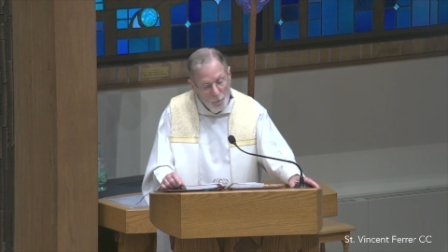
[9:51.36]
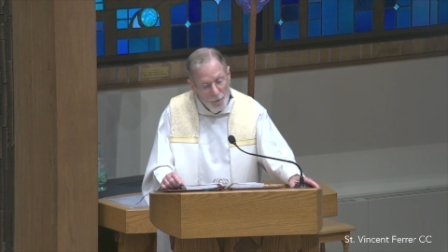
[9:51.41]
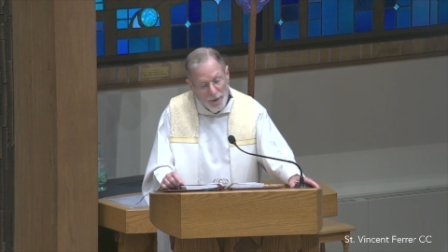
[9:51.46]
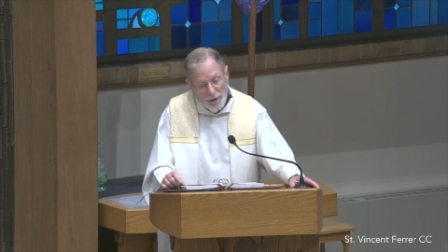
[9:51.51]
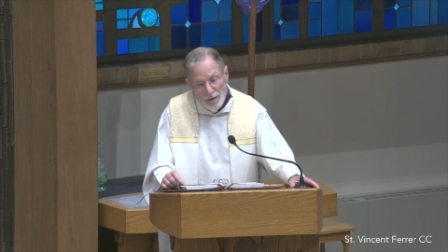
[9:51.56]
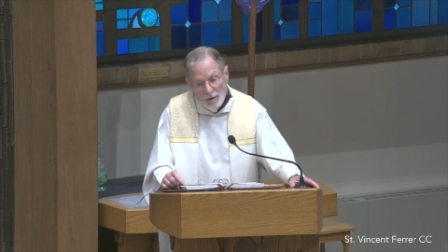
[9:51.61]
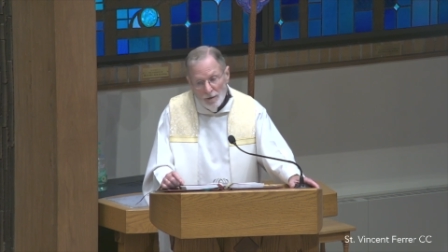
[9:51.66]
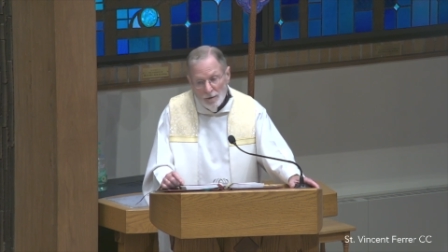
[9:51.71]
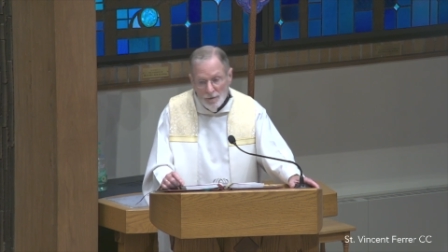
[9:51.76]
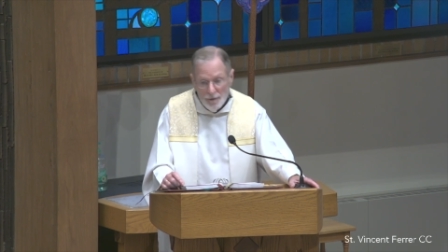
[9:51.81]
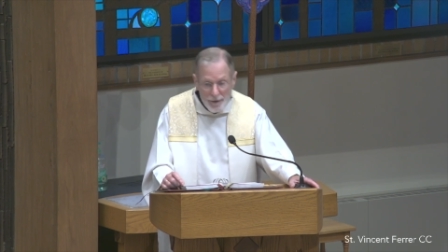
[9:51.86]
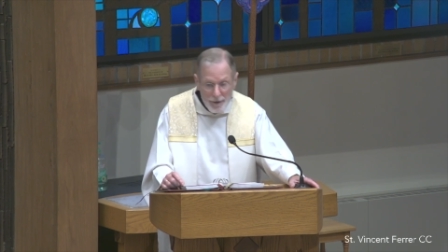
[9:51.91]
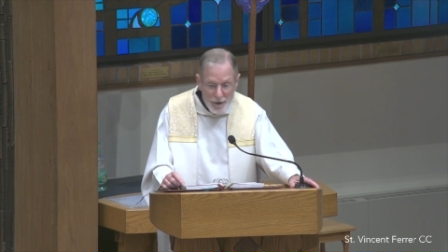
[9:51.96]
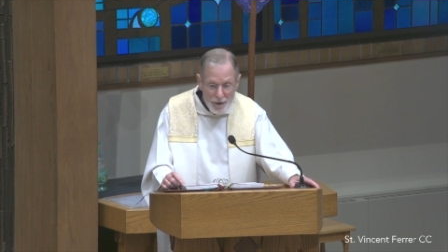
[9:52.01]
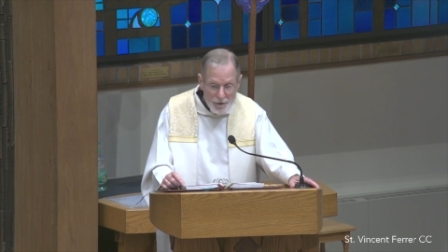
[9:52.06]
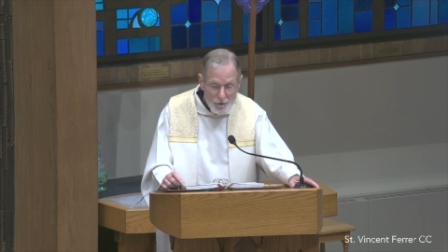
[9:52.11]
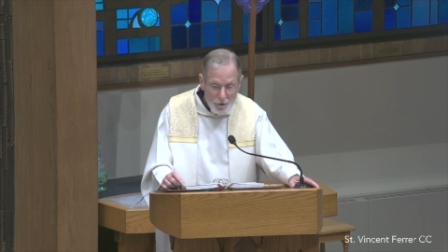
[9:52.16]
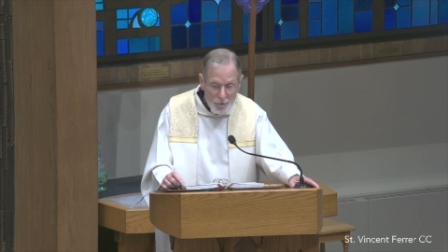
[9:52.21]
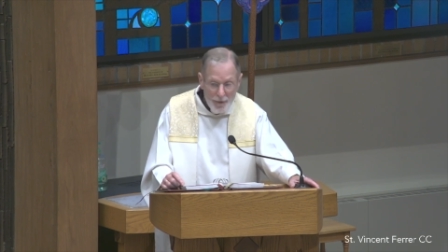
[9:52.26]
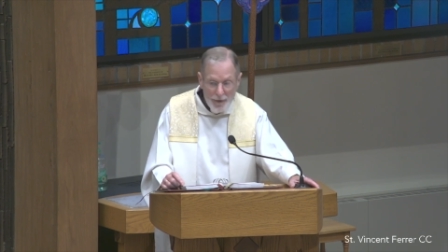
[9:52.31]
Well, they did
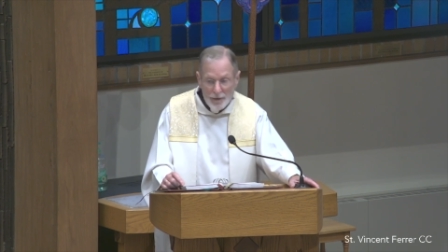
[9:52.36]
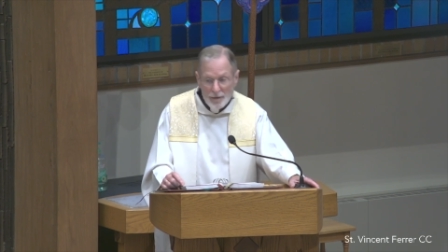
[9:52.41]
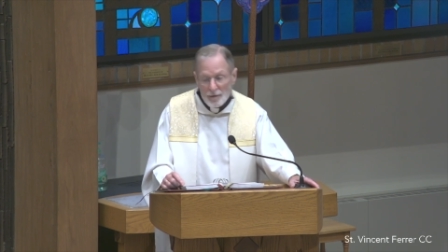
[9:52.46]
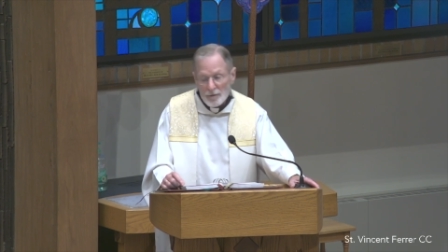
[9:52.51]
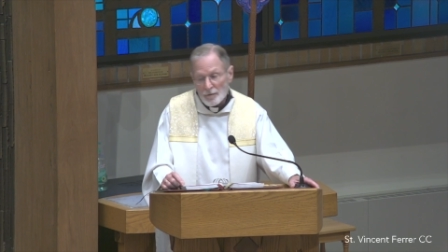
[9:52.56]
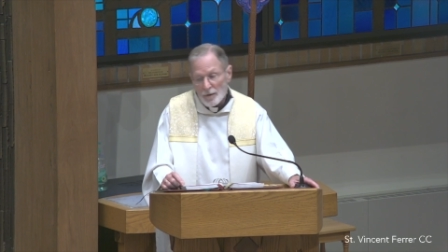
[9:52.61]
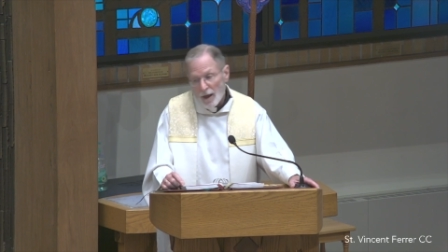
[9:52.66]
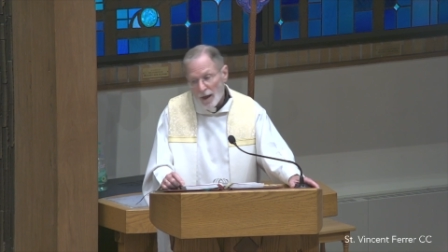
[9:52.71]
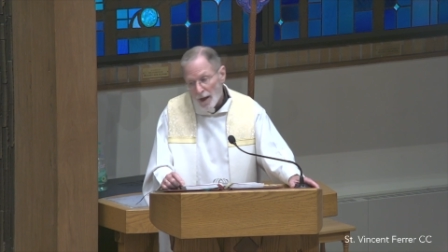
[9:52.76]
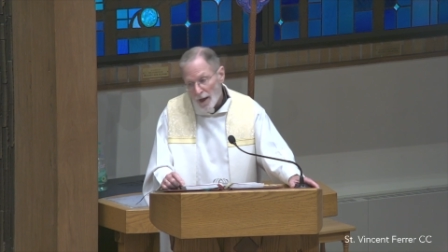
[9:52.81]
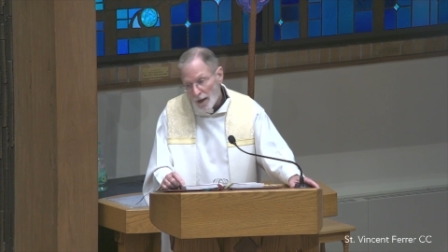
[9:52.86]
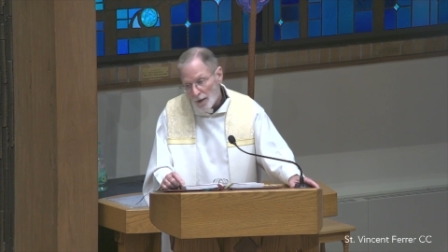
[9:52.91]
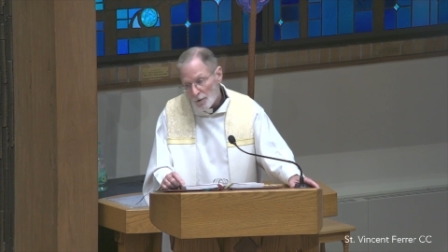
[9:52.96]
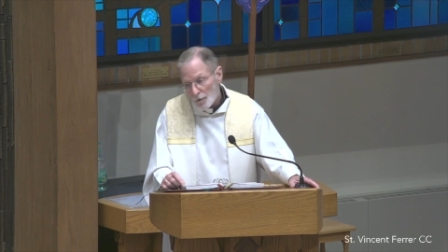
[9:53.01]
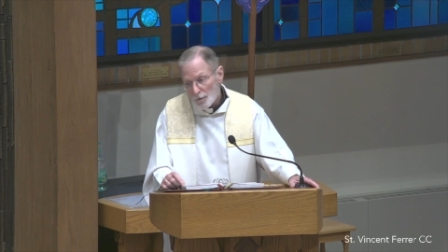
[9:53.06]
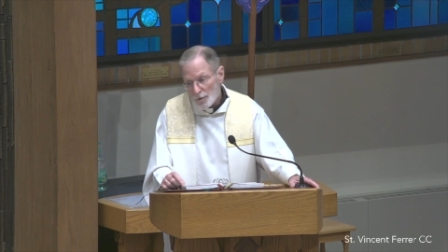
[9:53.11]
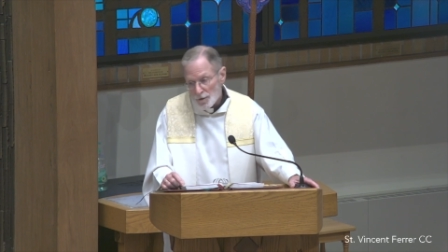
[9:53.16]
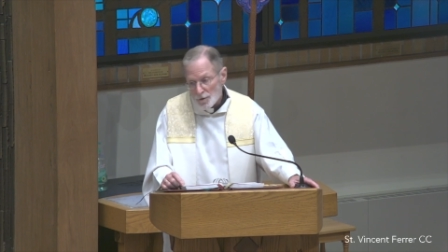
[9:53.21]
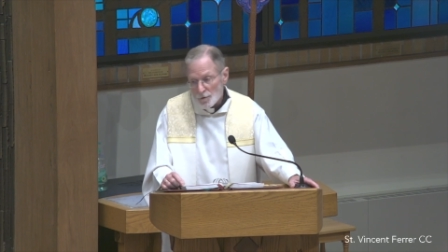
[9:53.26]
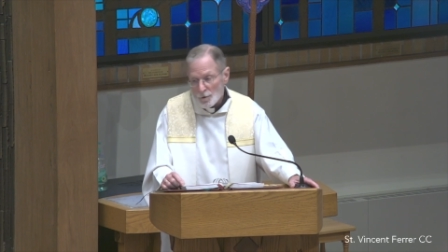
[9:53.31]
this, or they did
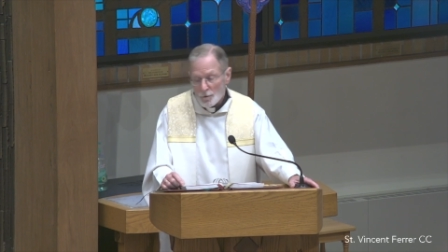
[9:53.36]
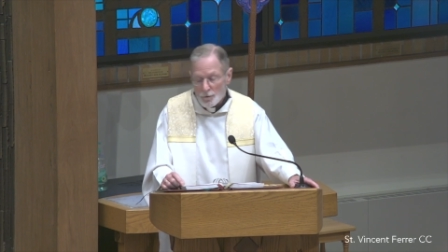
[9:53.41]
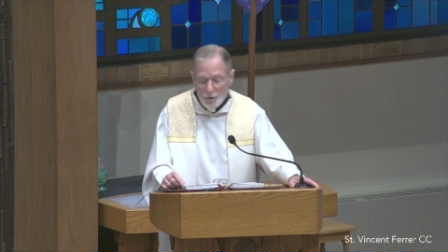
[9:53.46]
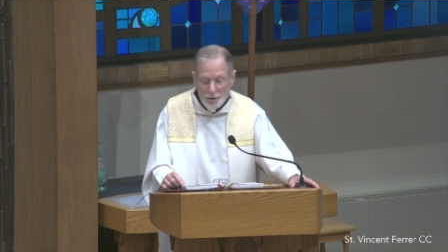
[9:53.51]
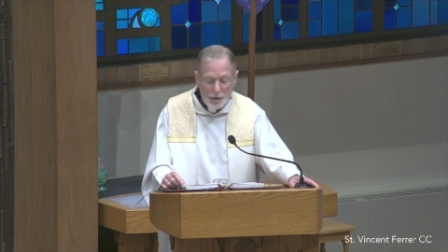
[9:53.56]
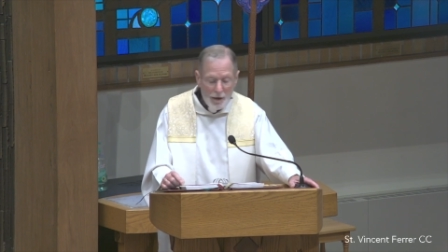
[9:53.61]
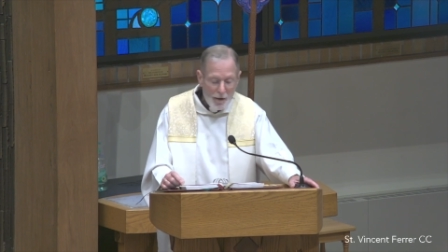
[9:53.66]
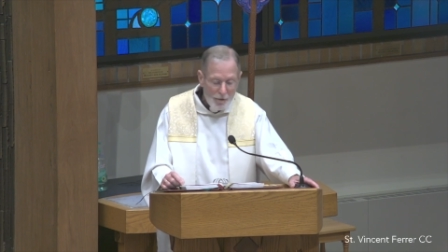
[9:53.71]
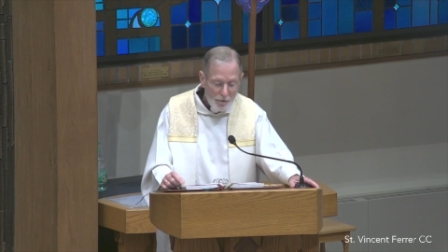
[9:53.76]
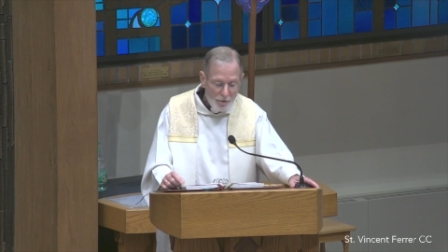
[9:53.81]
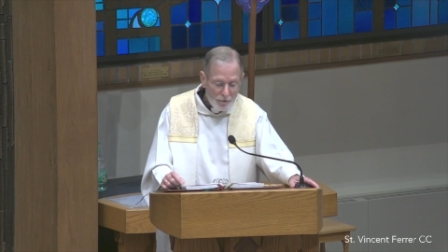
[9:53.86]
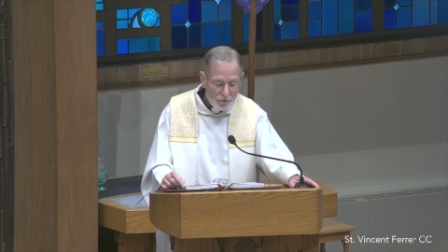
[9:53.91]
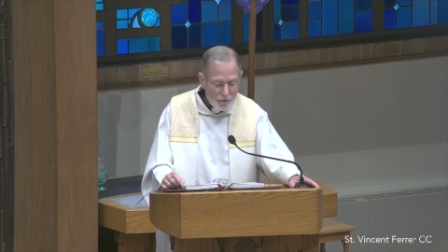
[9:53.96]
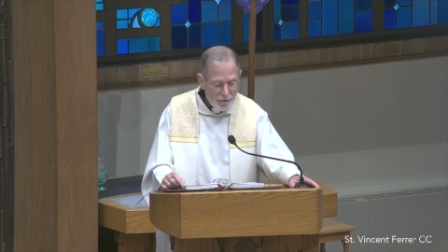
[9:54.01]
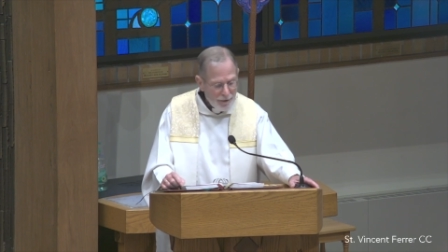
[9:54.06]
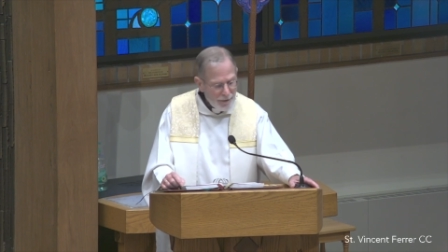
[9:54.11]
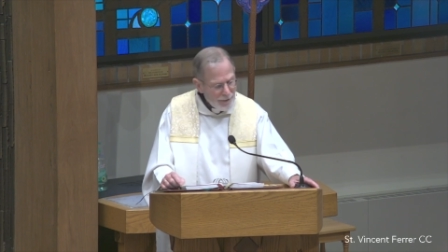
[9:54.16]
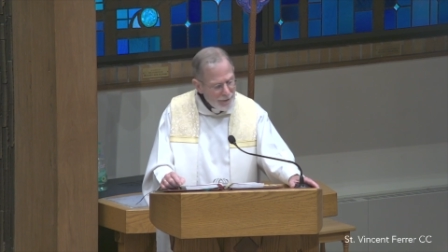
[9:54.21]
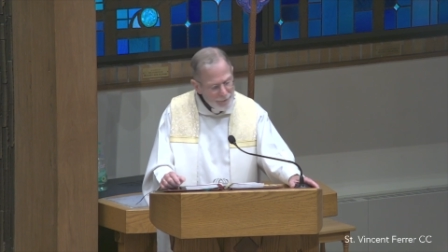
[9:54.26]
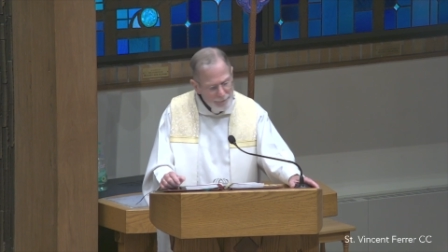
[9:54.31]
that, or this, or the other
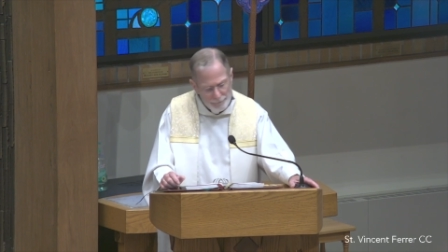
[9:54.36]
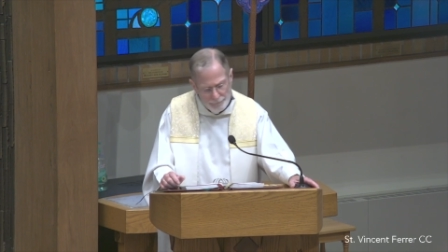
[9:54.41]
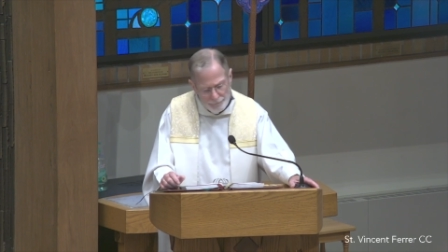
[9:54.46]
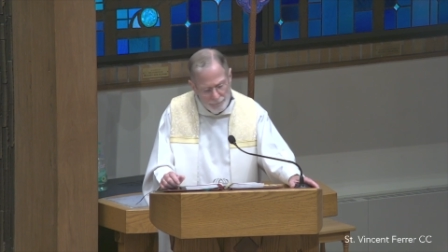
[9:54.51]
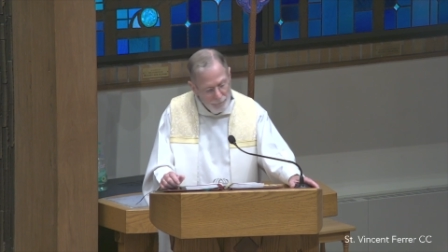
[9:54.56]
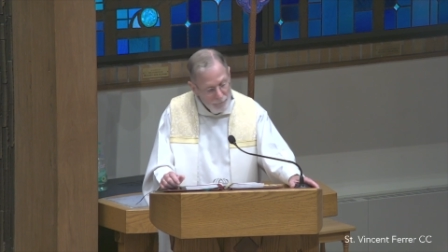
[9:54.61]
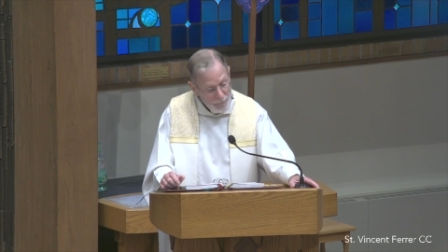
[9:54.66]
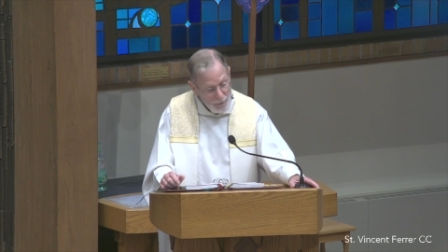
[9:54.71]
thing.